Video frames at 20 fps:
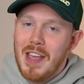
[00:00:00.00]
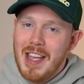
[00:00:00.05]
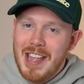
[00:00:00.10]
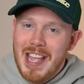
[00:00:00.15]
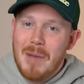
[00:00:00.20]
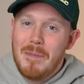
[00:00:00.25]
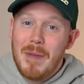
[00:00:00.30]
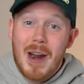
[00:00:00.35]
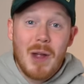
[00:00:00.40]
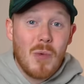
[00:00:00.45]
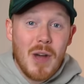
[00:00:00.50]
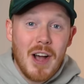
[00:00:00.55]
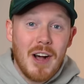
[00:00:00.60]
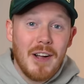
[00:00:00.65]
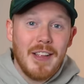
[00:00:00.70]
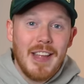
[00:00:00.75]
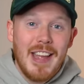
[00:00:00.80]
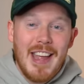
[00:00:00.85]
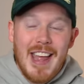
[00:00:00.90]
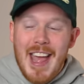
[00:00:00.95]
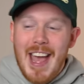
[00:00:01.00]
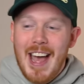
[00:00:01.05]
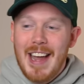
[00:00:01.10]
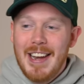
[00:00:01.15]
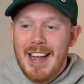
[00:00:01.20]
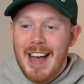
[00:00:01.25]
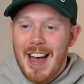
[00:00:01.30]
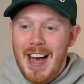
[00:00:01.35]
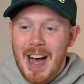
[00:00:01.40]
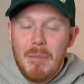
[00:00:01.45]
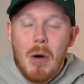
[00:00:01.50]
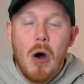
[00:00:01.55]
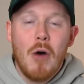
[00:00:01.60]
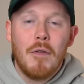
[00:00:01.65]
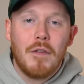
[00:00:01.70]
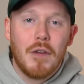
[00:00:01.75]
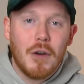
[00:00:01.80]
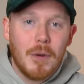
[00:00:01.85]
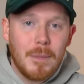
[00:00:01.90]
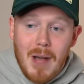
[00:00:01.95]
that yet, but I will. And uh, I'm
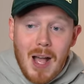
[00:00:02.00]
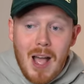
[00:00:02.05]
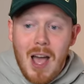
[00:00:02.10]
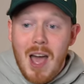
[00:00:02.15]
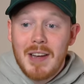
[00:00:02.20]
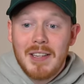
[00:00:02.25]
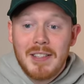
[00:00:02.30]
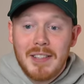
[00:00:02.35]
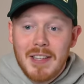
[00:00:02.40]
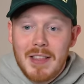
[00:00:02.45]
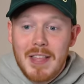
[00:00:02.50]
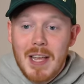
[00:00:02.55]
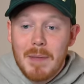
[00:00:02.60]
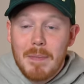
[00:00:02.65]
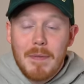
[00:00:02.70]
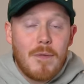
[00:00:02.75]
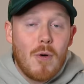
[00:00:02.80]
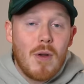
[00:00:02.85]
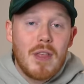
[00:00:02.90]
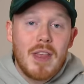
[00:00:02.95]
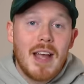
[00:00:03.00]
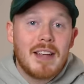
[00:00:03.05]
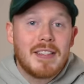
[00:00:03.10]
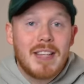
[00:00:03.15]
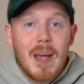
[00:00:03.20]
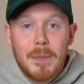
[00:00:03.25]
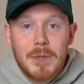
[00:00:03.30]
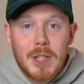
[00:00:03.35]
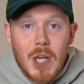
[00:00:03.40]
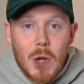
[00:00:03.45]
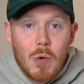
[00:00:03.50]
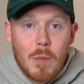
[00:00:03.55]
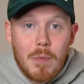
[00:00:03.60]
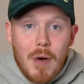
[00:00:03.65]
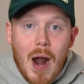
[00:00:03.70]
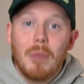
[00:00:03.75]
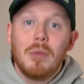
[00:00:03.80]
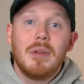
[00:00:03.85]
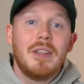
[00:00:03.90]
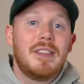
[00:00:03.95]
hopeful. I honestly think before the next episode, we'll
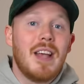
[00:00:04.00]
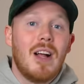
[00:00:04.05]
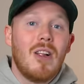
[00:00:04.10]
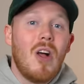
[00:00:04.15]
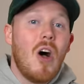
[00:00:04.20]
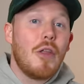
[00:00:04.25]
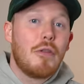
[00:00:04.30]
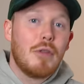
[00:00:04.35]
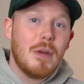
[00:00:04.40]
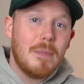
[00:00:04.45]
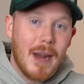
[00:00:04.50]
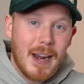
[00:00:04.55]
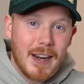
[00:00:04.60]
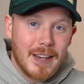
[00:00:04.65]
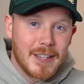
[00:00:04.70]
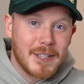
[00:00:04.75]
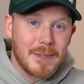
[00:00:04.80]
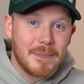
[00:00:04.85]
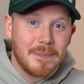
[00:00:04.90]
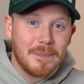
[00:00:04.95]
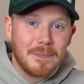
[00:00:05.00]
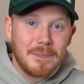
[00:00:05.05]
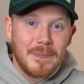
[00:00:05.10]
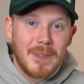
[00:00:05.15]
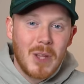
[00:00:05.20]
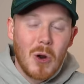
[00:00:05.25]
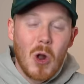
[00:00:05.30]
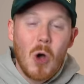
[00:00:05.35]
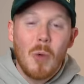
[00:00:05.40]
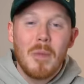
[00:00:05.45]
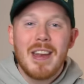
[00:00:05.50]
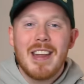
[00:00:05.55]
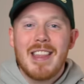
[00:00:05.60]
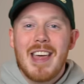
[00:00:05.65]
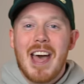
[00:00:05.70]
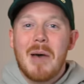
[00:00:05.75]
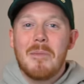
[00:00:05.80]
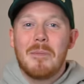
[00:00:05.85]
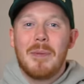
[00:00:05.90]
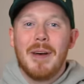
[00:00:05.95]
probably sell all three pairs. Don't hold me to
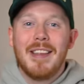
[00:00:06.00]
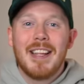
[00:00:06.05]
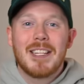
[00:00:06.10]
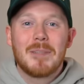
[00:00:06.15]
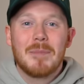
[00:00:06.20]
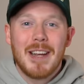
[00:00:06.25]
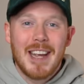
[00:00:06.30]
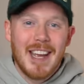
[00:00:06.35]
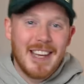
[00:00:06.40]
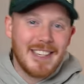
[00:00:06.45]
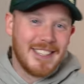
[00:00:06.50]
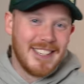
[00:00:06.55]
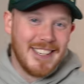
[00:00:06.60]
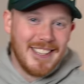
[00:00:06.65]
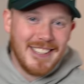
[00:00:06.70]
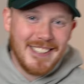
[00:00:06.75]
that, but that's my guess.